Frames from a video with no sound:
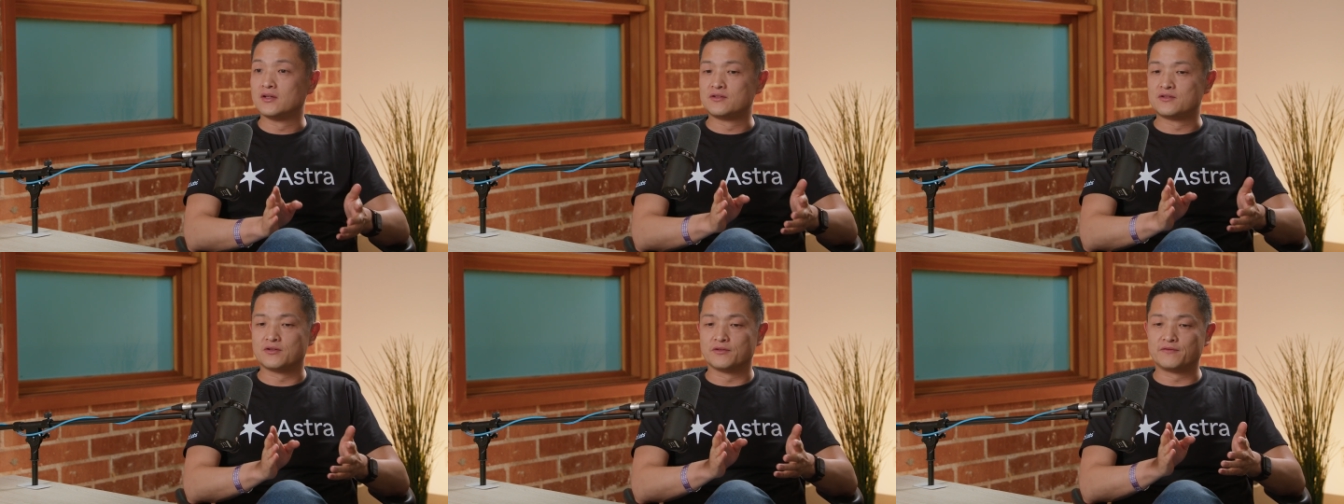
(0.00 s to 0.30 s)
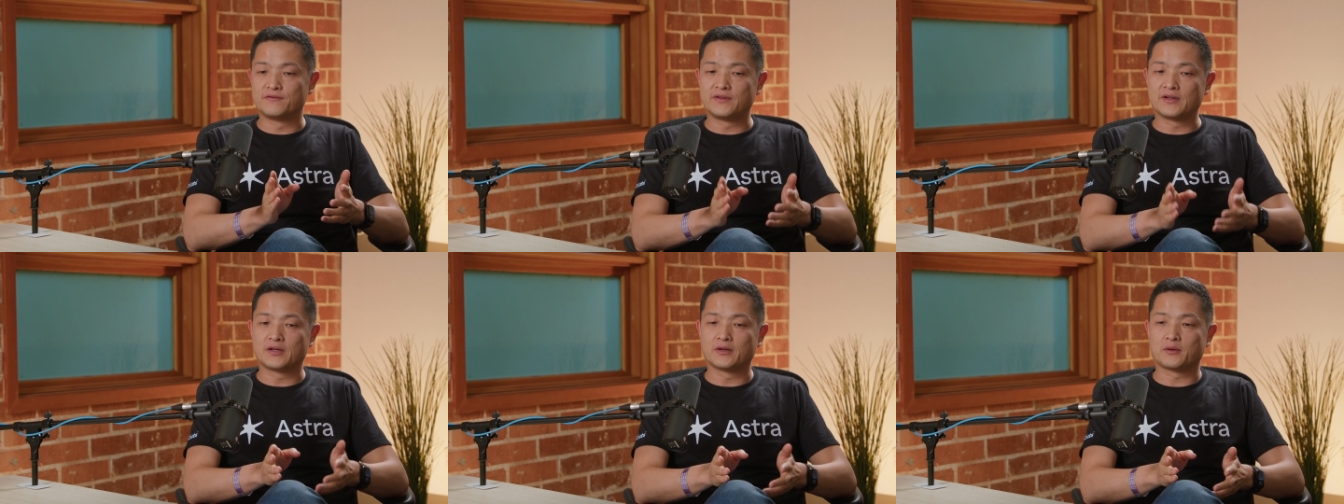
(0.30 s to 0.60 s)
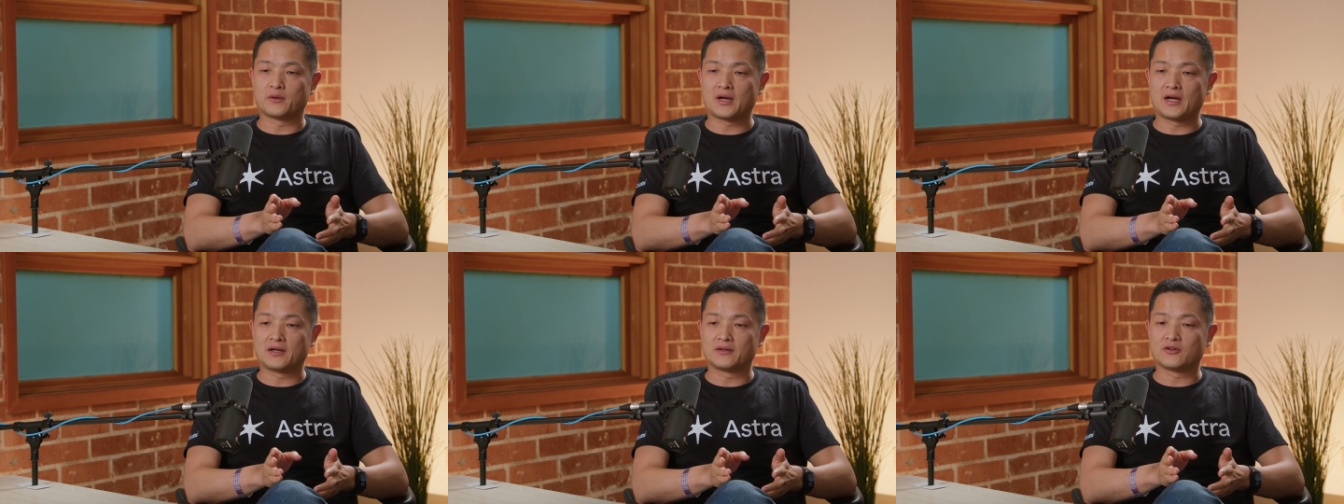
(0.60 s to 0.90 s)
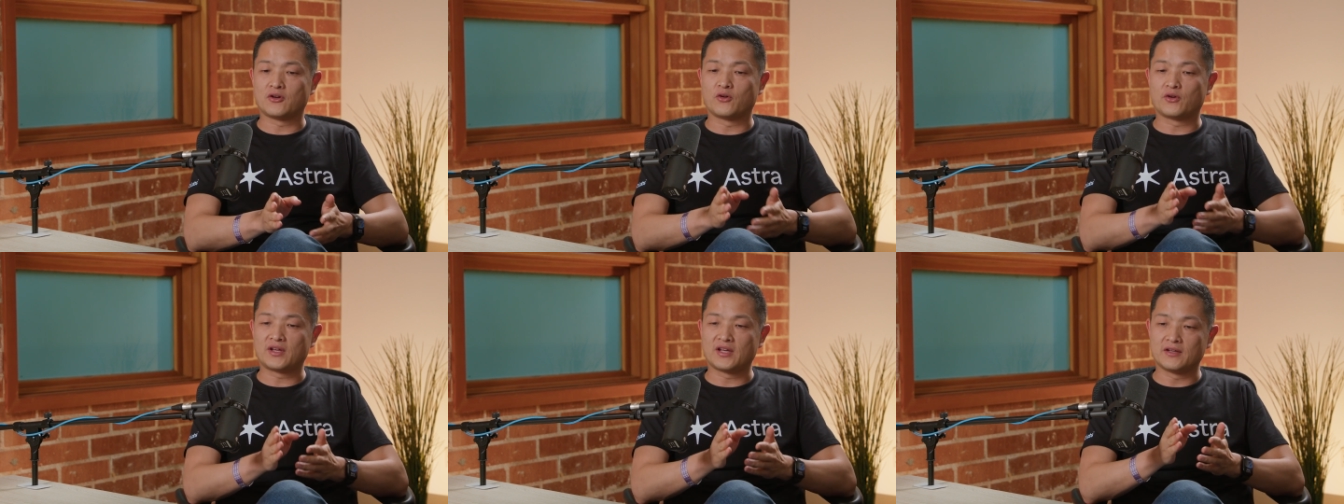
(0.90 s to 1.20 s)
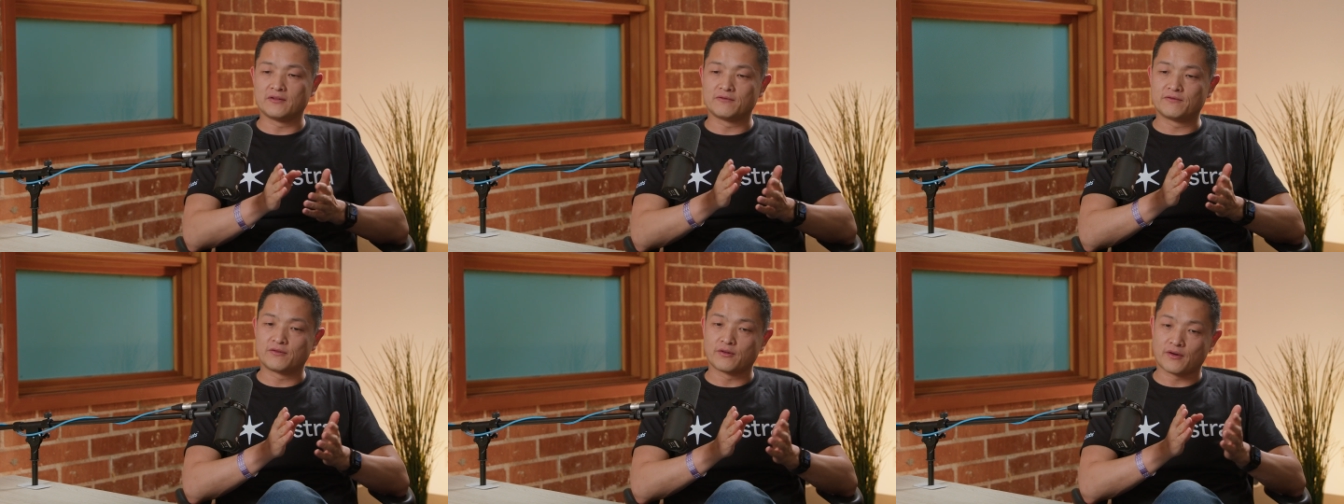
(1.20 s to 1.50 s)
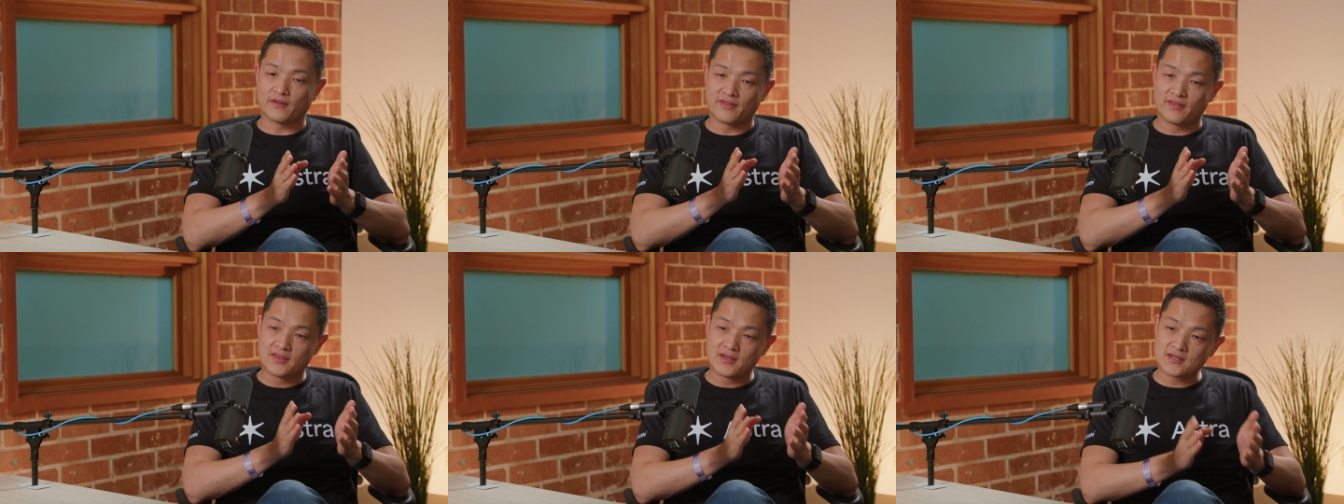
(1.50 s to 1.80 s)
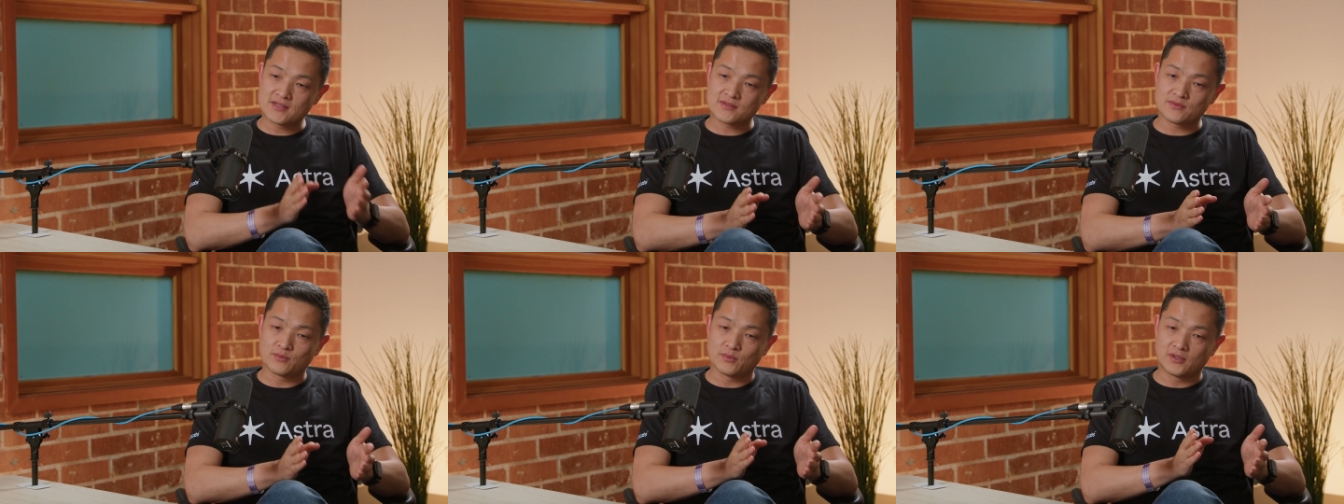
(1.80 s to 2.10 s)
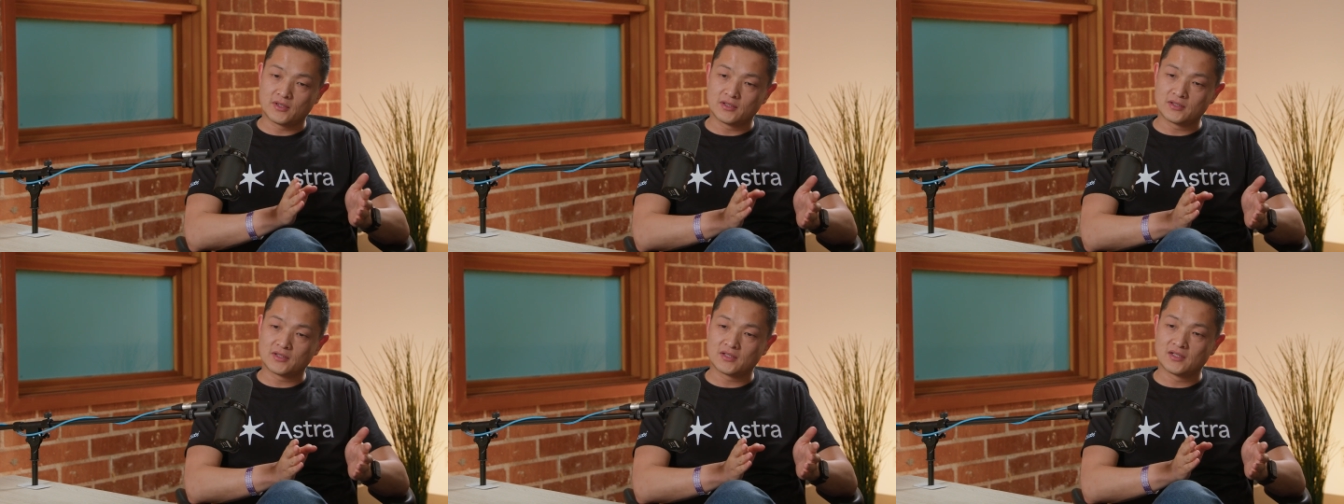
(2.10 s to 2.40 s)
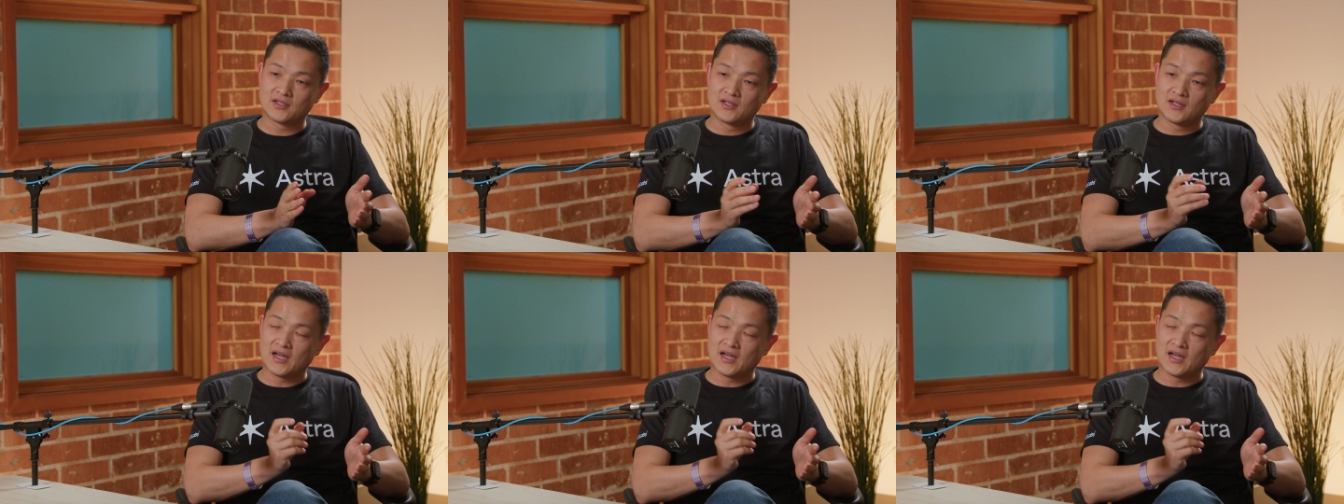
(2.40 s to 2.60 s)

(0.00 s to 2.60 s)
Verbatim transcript: to figure out, okay, for this one,